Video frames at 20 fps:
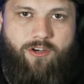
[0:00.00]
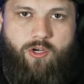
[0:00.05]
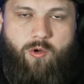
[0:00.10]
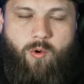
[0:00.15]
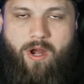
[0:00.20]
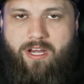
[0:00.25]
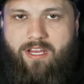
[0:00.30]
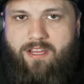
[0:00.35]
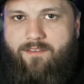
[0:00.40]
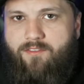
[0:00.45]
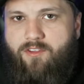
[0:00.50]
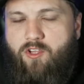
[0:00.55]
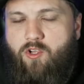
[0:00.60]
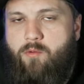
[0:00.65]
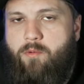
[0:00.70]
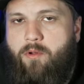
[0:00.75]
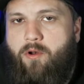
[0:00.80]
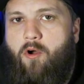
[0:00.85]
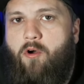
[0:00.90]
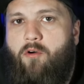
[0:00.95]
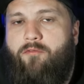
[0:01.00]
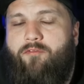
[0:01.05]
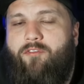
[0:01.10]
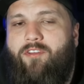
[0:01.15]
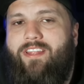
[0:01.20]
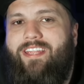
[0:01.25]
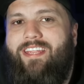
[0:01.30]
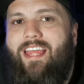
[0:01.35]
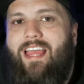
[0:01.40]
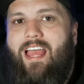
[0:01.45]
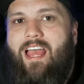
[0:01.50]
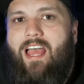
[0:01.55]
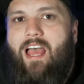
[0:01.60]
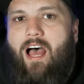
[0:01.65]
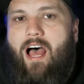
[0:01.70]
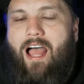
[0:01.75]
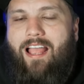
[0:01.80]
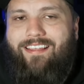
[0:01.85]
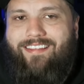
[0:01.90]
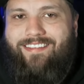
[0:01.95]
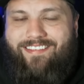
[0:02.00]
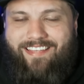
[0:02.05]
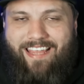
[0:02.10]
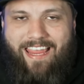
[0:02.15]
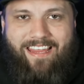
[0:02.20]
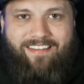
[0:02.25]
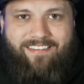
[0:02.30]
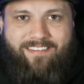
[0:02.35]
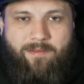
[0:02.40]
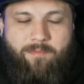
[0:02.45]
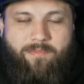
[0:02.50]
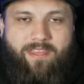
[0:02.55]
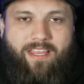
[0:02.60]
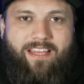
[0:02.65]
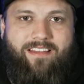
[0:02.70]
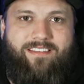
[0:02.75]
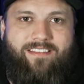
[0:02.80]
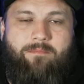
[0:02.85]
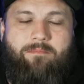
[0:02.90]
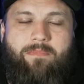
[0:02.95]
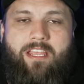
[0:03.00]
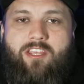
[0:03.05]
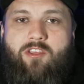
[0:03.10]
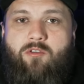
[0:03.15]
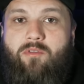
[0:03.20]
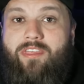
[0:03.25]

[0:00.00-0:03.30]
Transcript: do any of you, but hopefully I say some things that make you